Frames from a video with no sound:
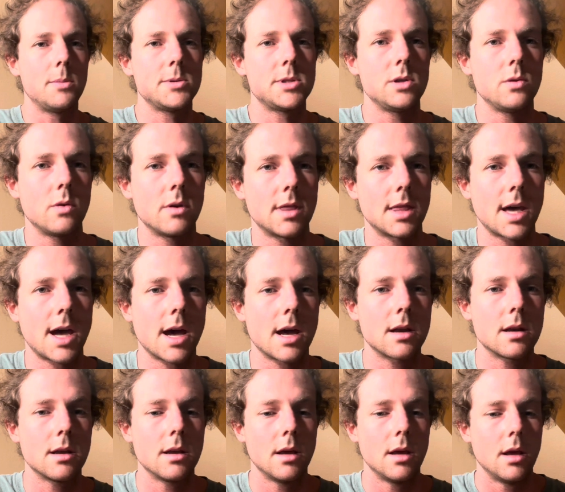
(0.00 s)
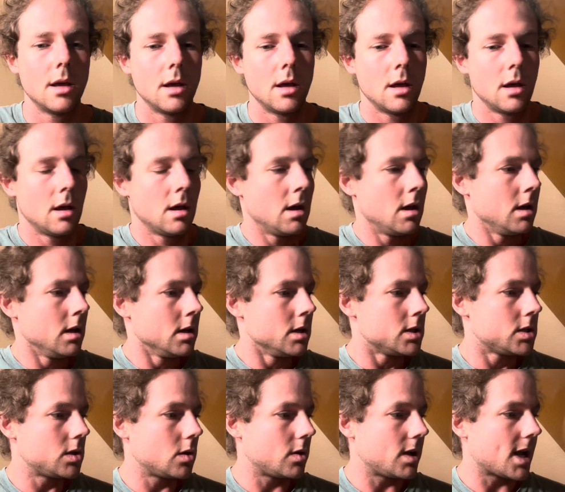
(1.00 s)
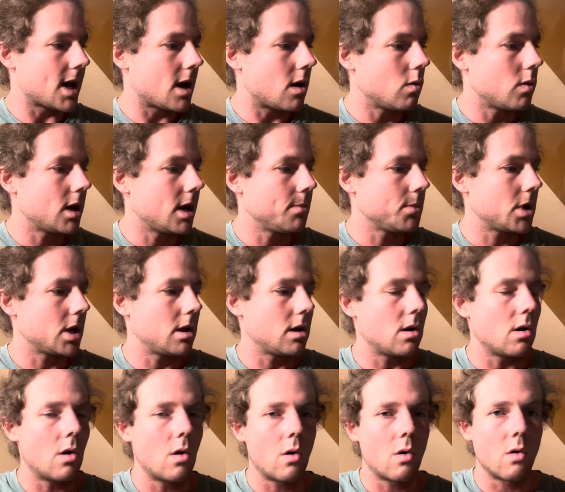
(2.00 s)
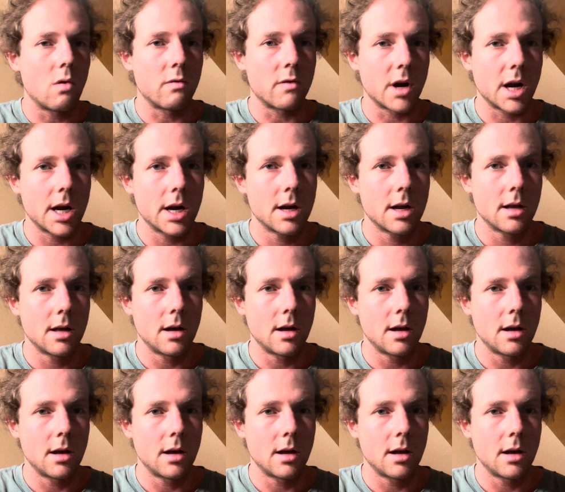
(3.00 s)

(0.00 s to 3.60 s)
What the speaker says: you with that. So now what I'm gonna go over